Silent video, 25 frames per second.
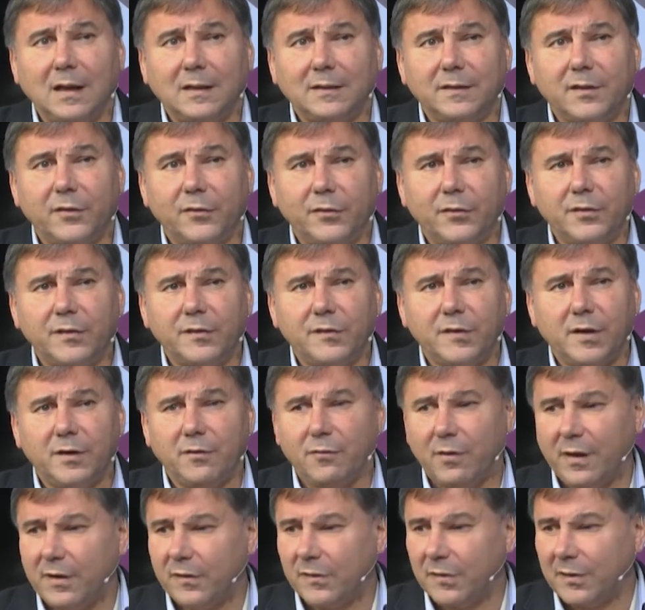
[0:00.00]
the third
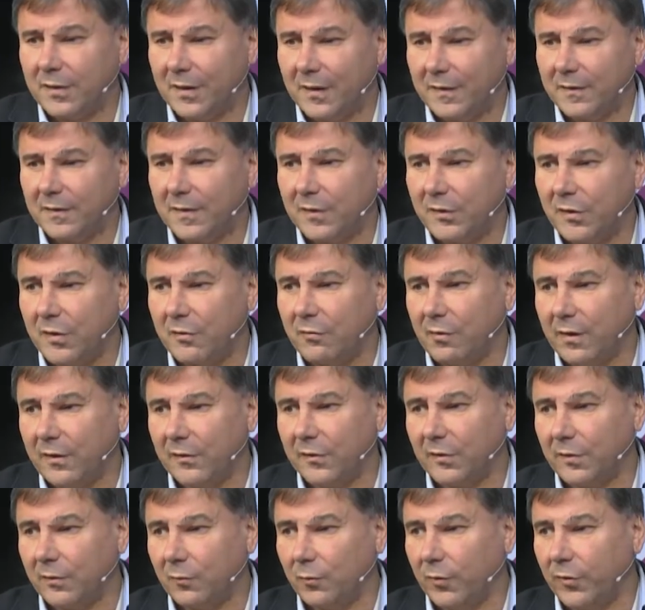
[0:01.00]
generation is the
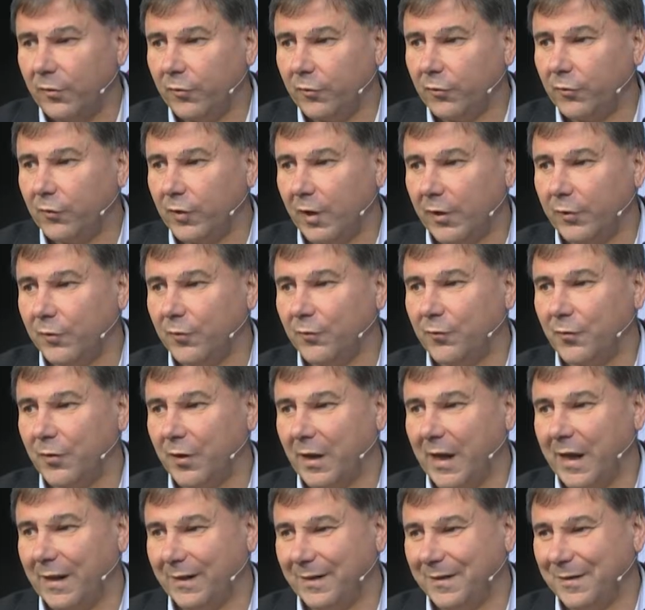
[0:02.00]
generation in which you start to
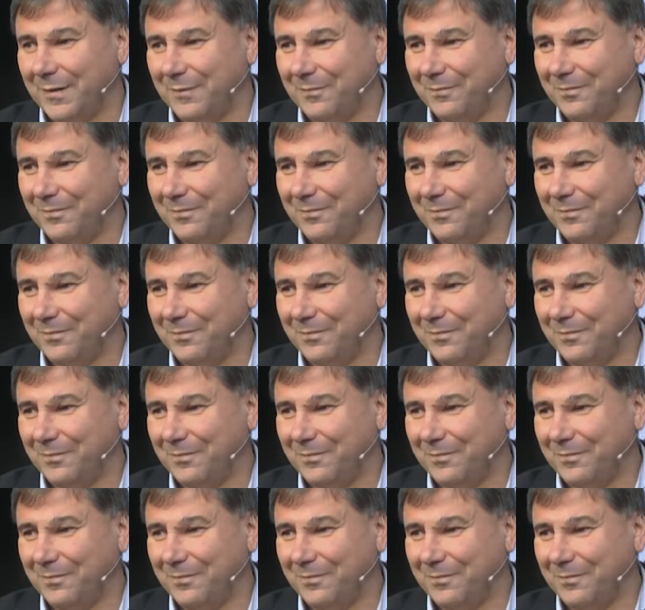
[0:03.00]
forget.